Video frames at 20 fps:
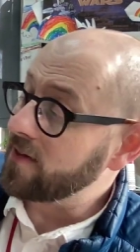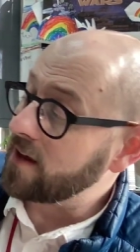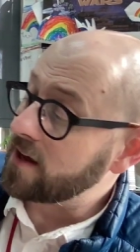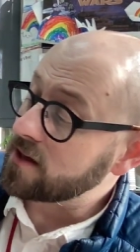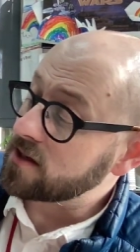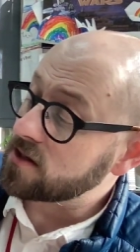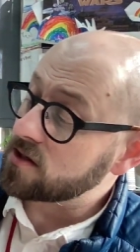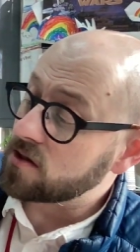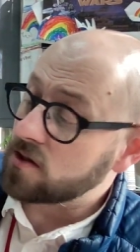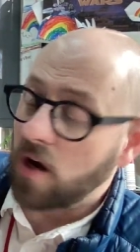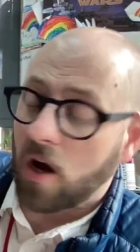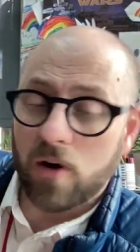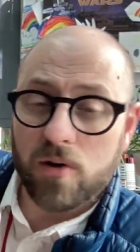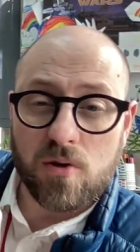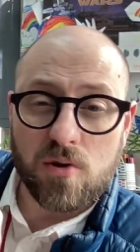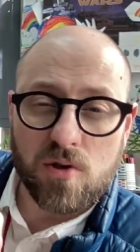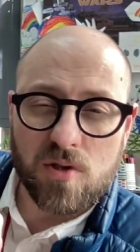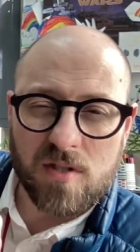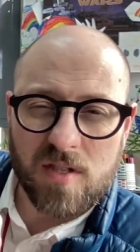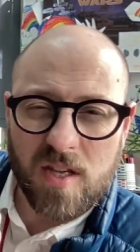That's how
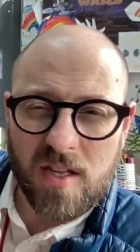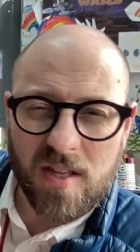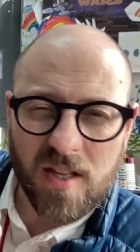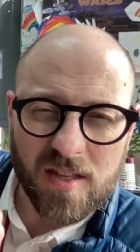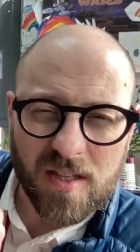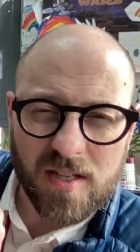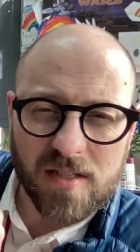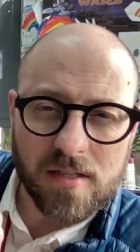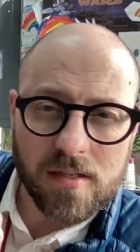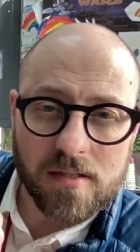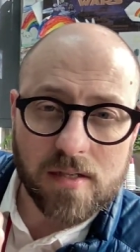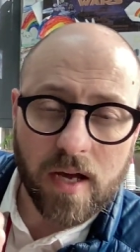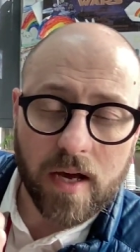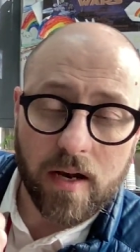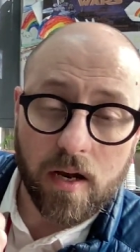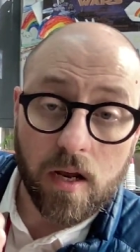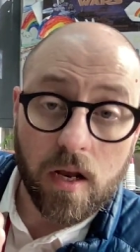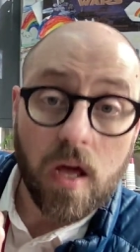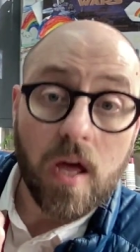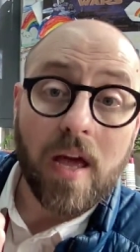you see that this is
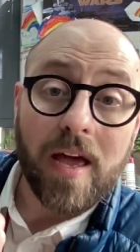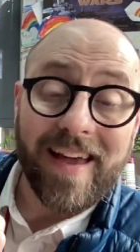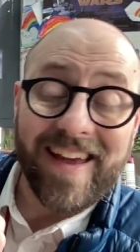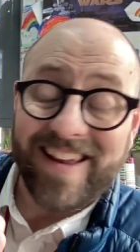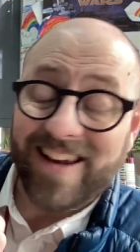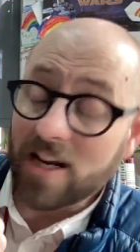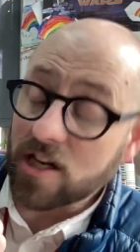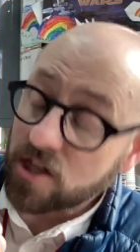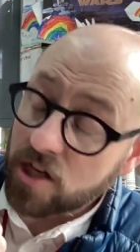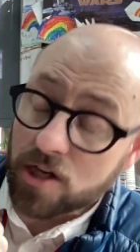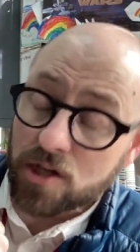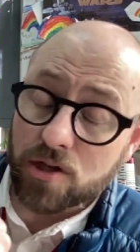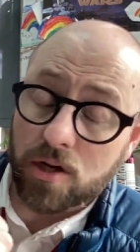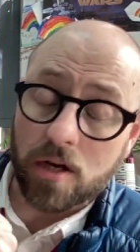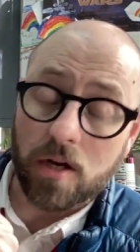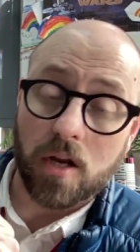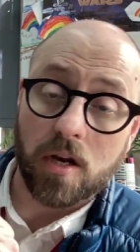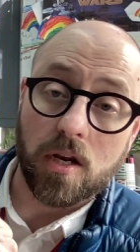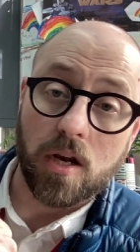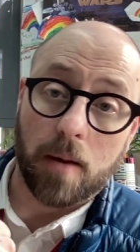not a, an
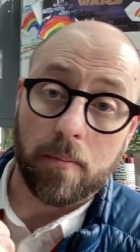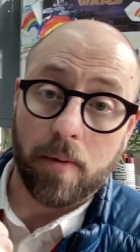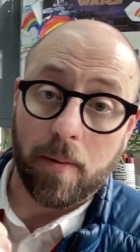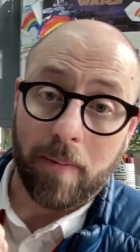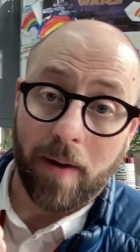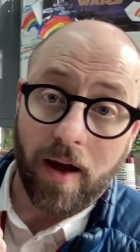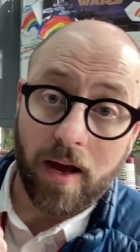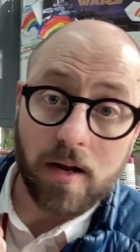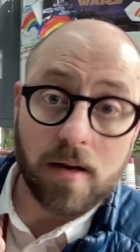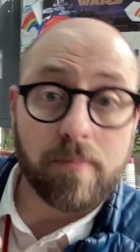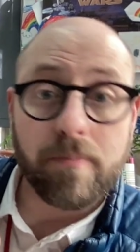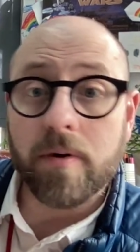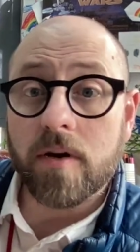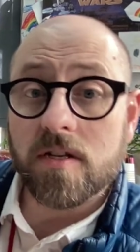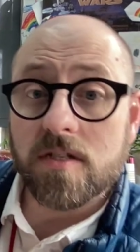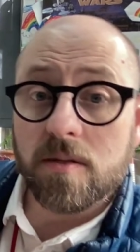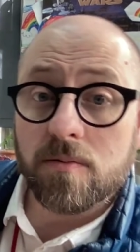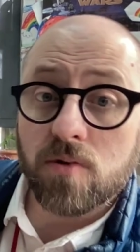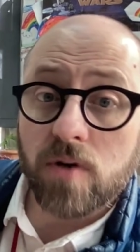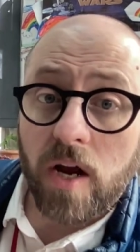addition number bond, but
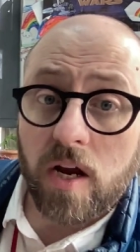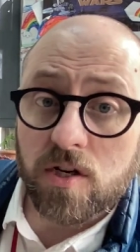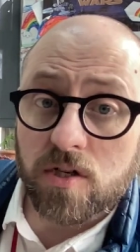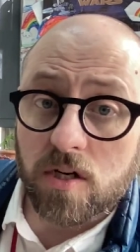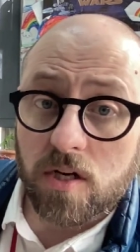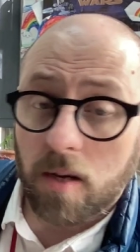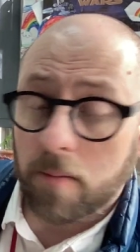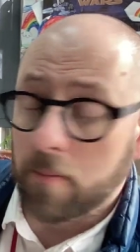a subtraction